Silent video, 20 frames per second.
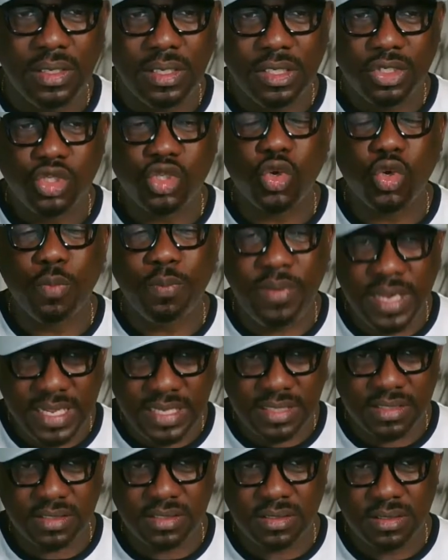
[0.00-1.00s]
So
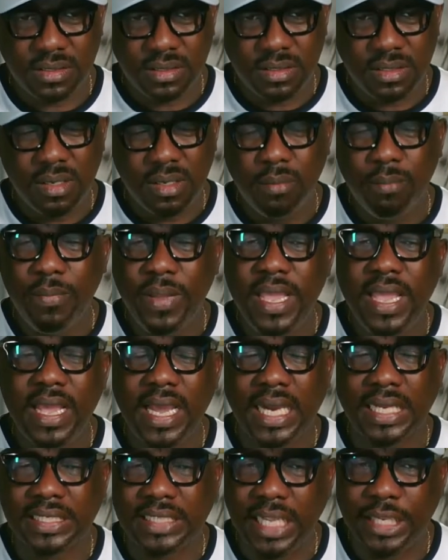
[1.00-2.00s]
please pay
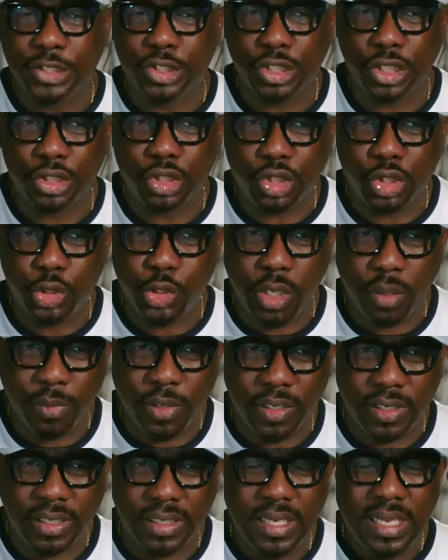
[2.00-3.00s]
attention to your
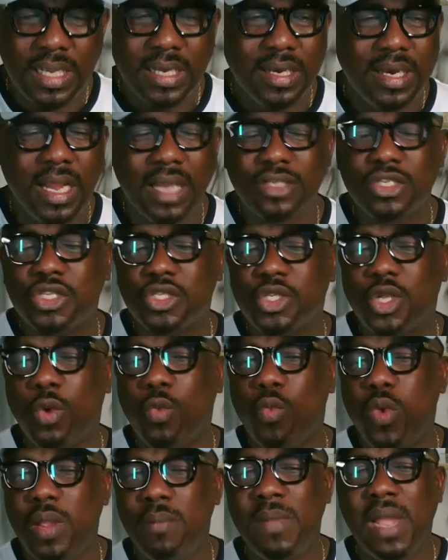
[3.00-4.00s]
body. Now,
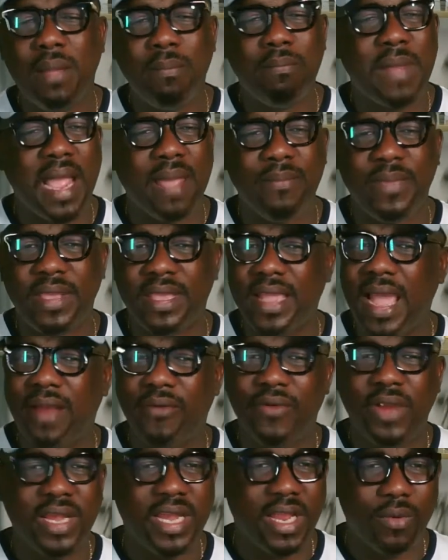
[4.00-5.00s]
some women might be
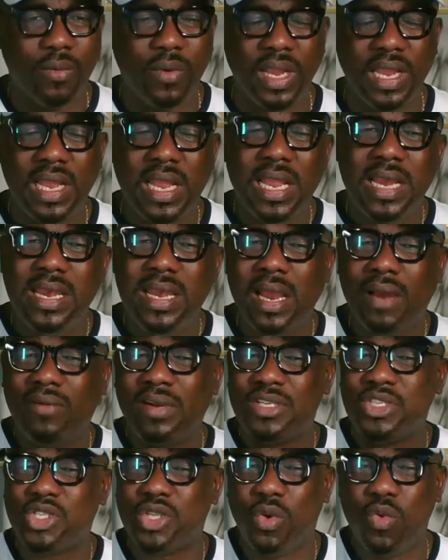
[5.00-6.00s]
carried away. There are
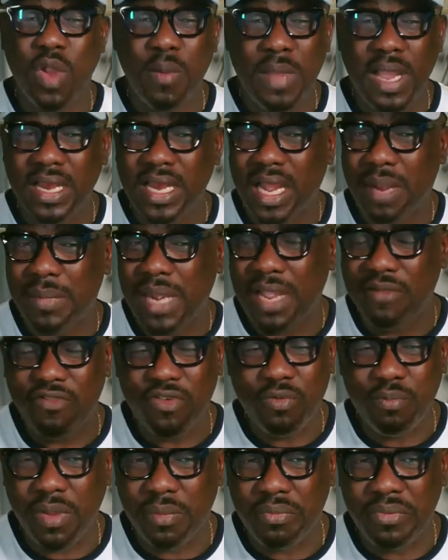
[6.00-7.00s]
some women that might
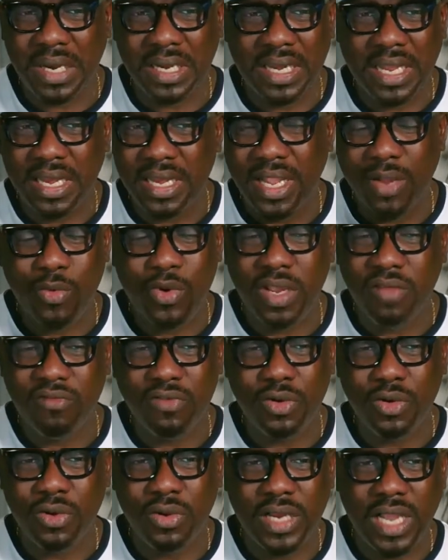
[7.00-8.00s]
even be pregnant. They won't
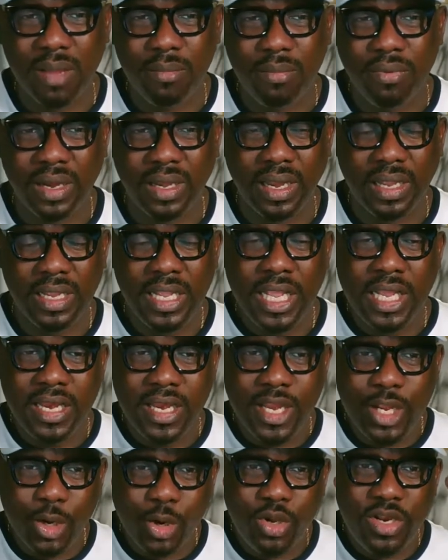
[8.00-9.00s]
even know they're pregnant.
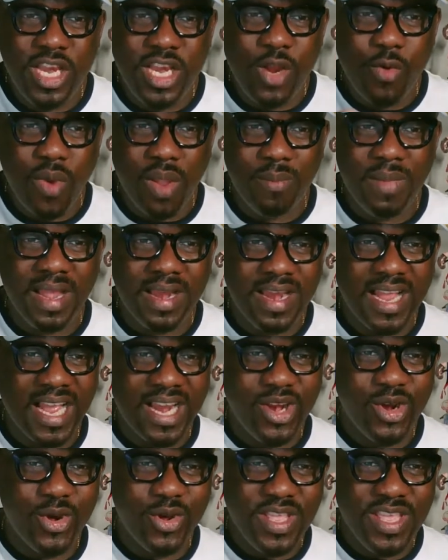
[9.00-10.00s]
The only women that
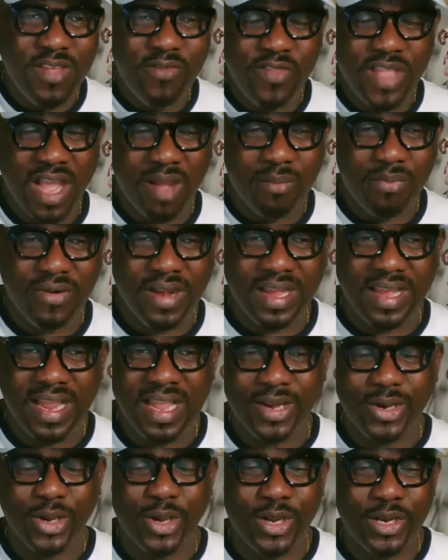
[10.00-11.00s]
know if they're
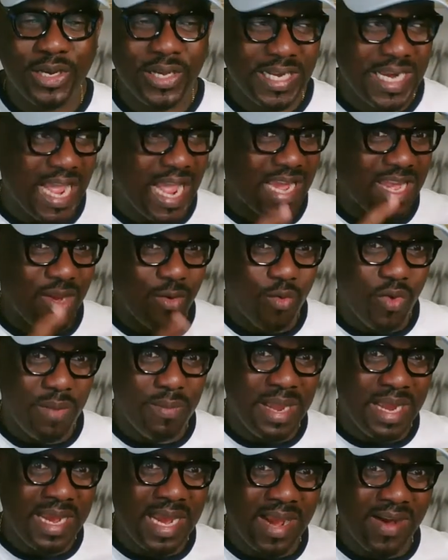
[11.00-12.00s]
pregnant or not are the
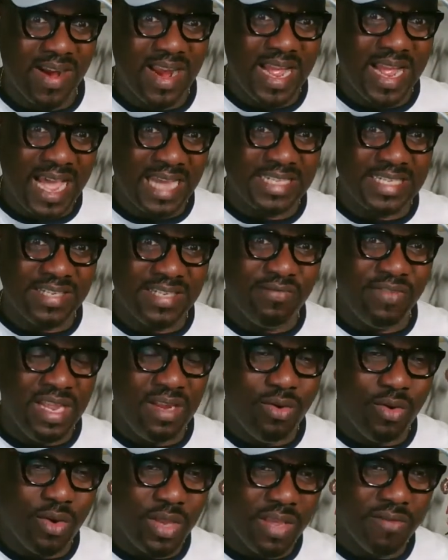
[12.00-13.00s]
women that are actively
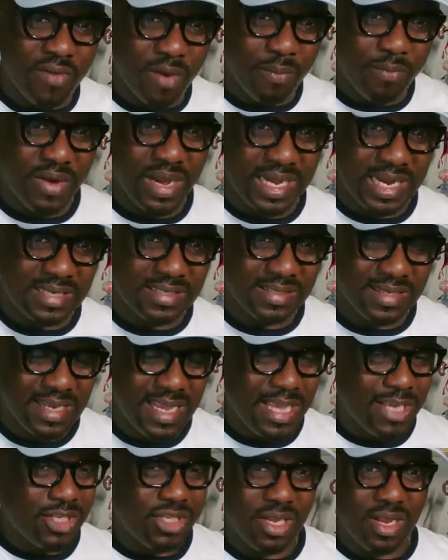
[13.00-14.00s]
looking for pregnancy.
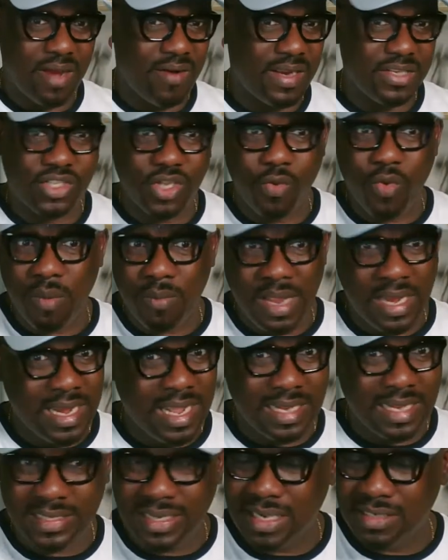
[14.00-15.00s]
So there are some women
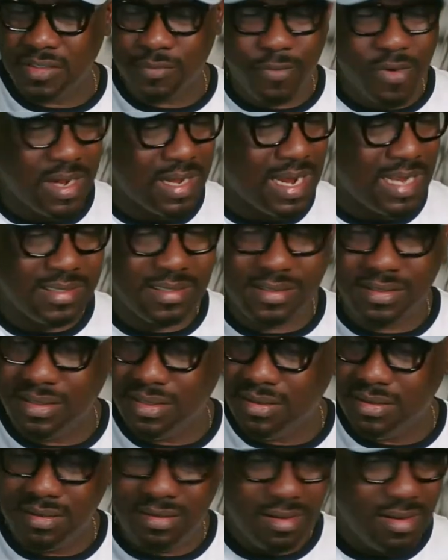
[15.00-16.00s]
that test
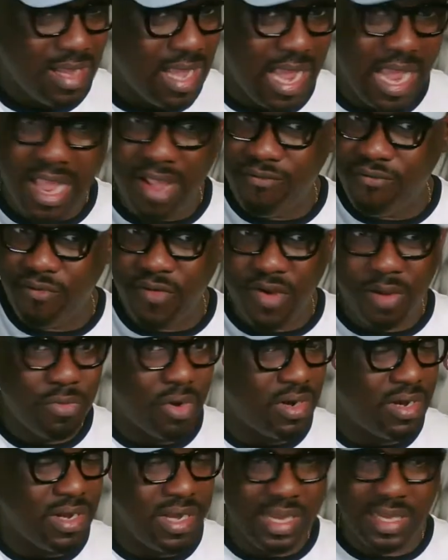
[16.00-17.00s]
pregnancy every
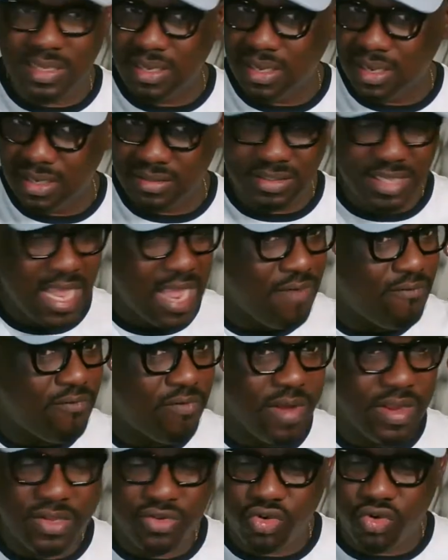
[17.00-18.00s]
Monday, test
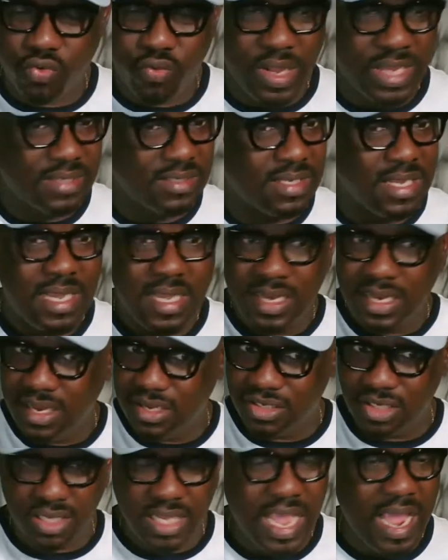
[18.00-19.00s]
every 2 weeks. They
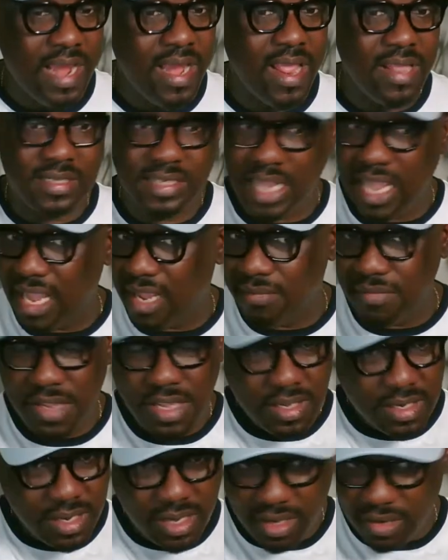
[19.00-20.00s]
just, anytime
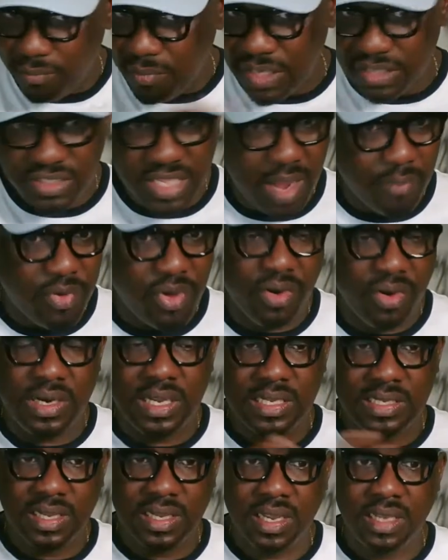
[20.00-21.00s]
they miss their period,
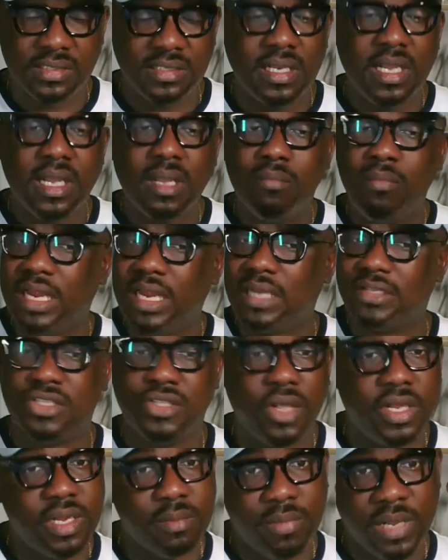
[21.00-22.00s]
they test. But that's
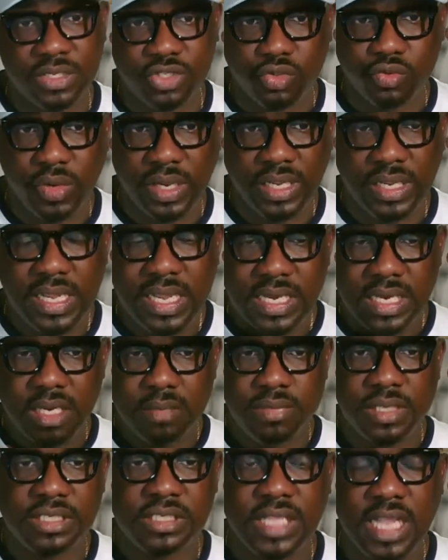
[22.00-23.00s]
not the best way. The
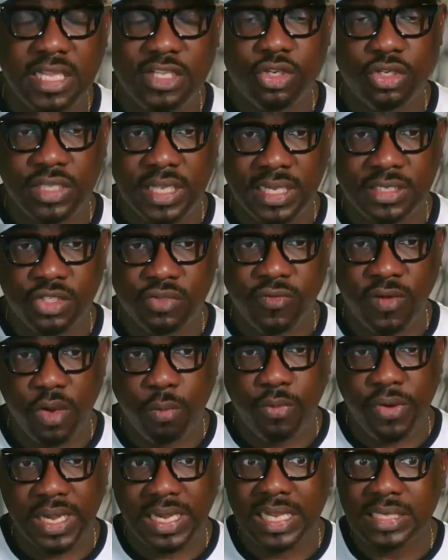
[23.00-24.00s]
best time to test for your
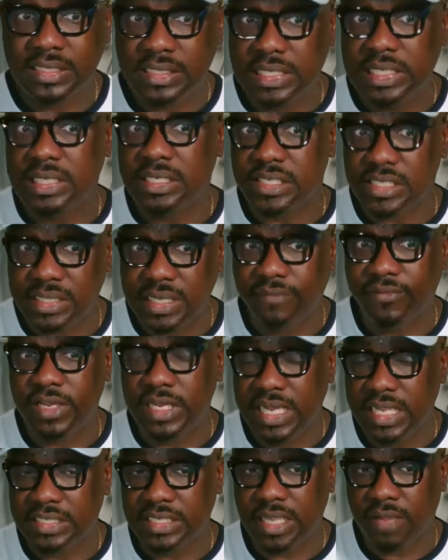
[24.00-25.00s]
pregnancy is 7
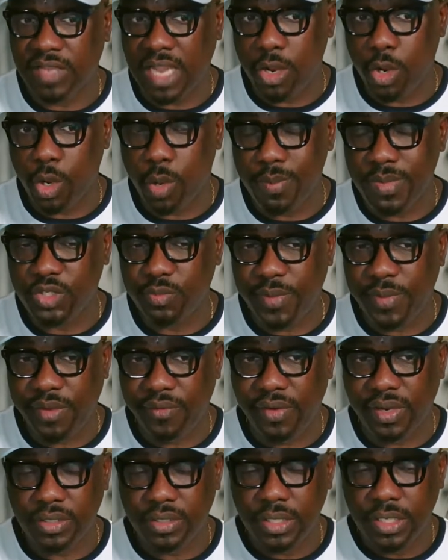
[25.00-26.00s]
days after your missed
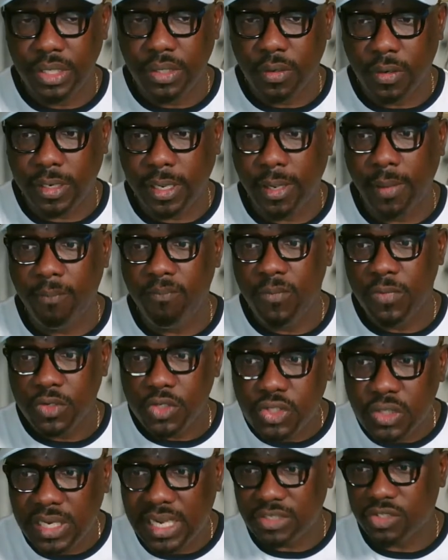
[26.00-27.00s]
period. Okay?
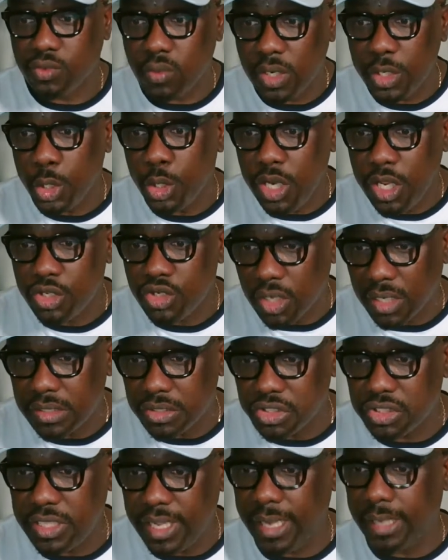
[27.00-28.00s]
So that's what you need to
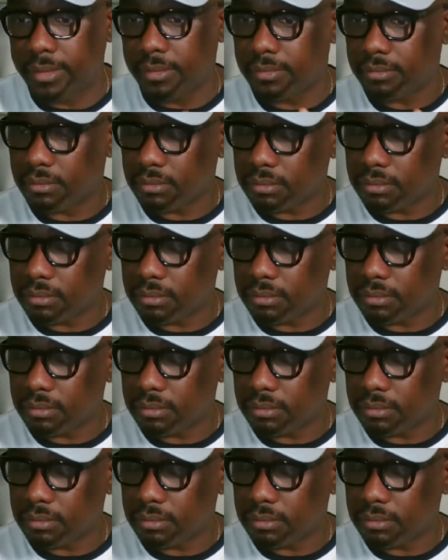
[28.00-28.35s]
understand.